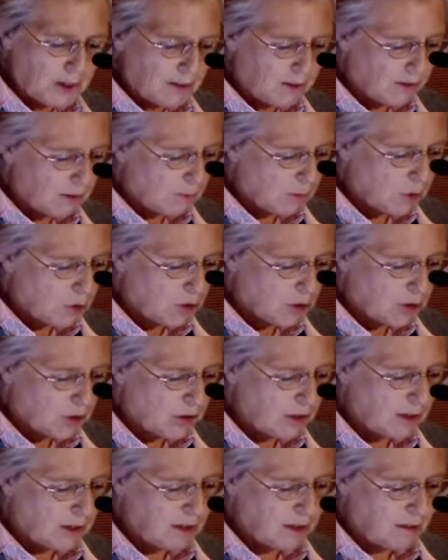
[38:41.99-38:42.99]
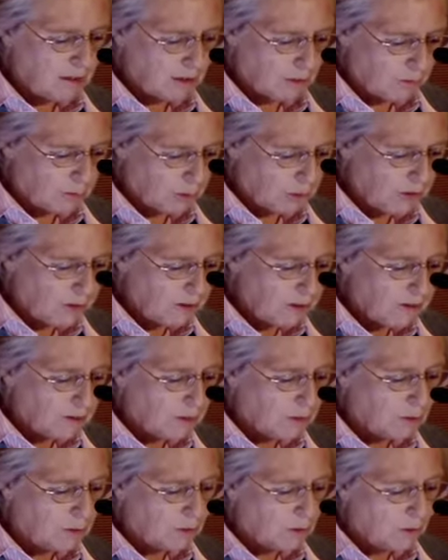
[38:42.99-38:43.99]
exhibition in San
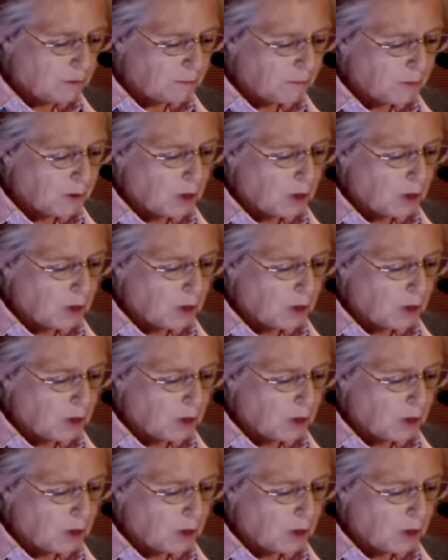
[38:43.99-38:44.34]
Francisco,